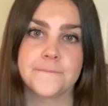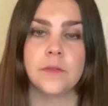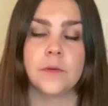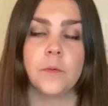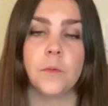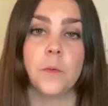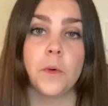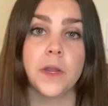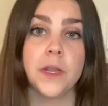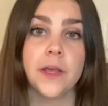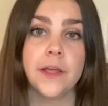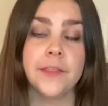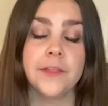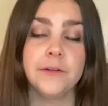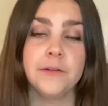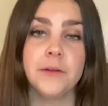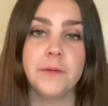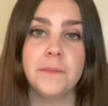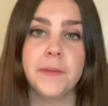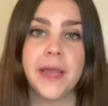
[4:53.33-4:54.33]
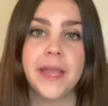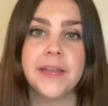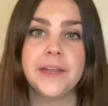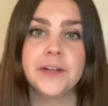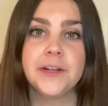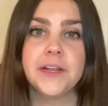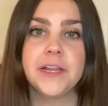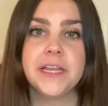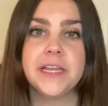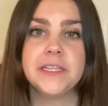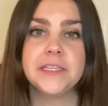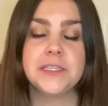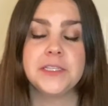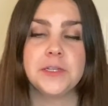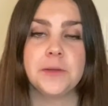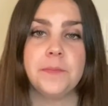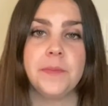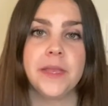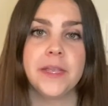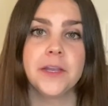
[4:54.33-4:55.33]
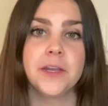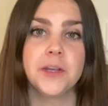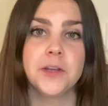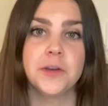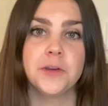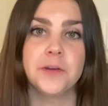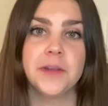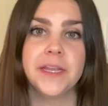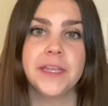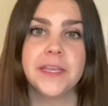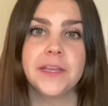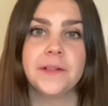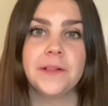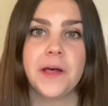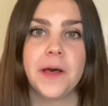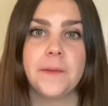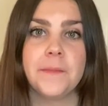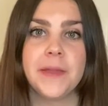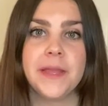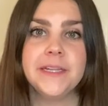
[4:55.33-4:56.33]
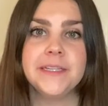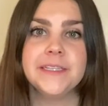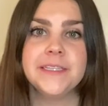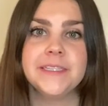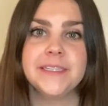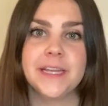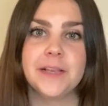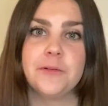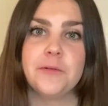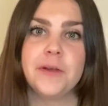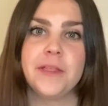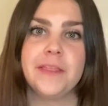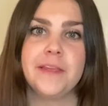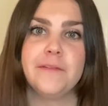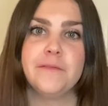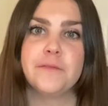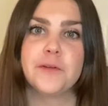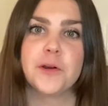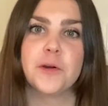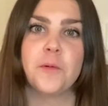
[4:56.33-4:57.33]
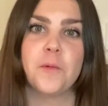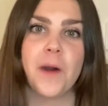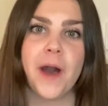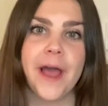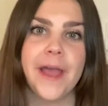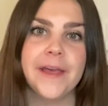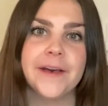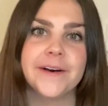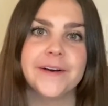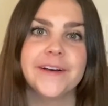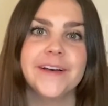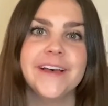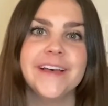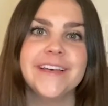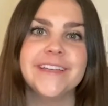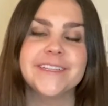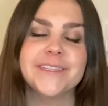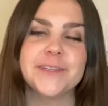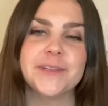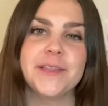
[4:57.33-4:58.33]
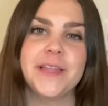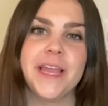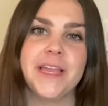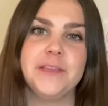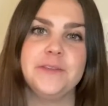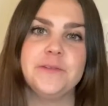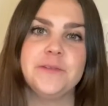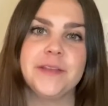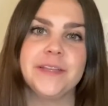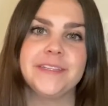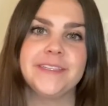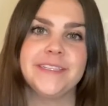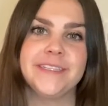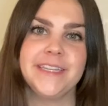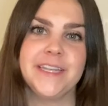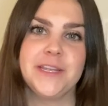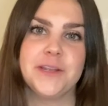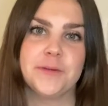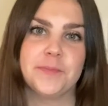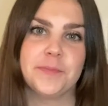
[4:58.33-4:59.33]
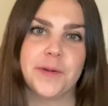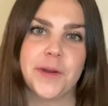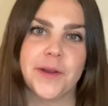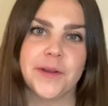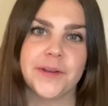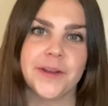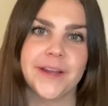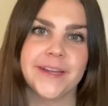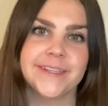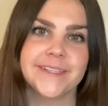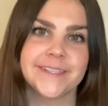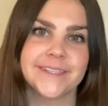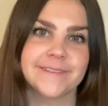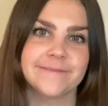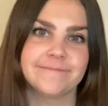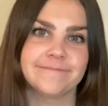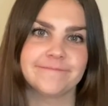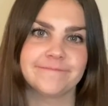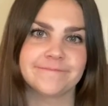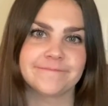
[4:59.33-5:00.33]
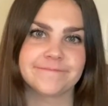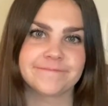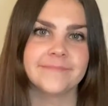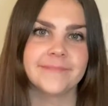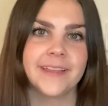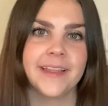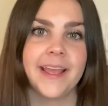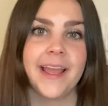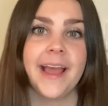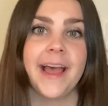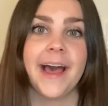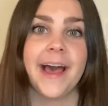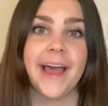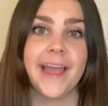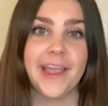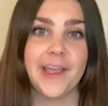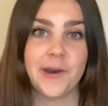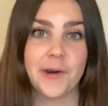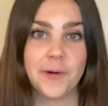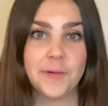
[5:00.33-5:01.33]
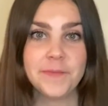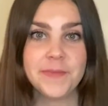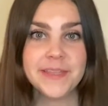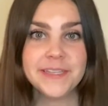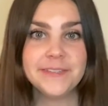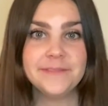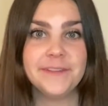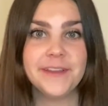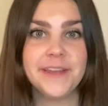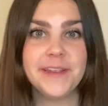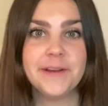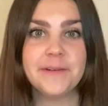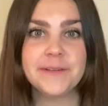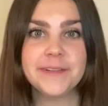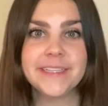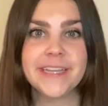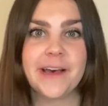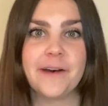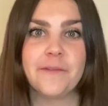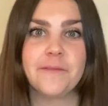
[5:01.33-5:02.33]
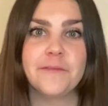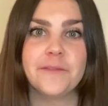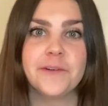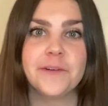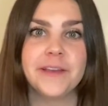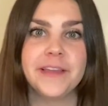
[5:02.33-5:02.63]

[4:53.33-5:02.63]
One other reminder is to pick a curriculum and stick with it for a while so that you can see your progress. I hope this video was helpful.